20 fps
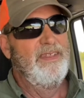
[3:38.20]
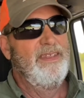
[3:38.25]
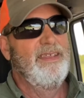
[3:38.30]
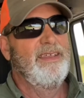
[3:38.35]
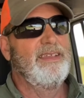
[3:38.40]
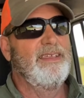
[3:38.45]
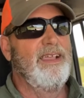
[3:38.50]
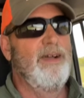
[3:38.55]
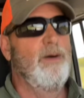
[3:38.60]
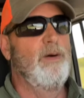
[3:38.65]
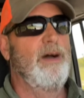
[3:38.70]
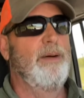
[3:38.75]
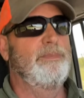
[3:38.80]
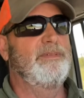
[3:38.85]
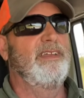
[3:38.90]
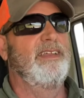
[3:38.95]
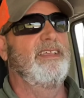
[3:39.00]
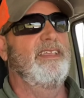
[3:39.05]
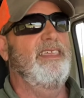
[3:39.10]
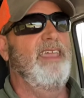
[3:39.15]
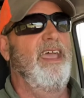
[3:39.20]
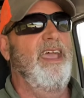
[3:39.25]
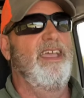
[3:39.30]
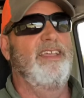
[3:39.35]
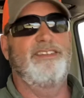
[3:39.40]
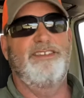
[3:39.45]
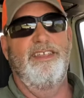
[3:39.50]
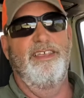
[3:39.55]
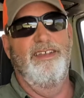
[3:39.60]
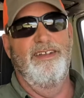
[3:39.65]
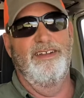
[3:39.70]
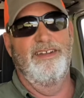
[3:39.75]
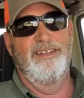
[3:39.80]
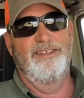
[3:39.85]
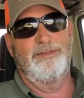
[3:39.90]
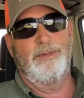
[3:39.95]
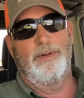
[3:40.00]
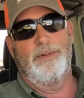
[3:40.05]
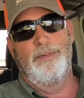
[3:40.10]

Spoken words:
go up to the cashier, and as we're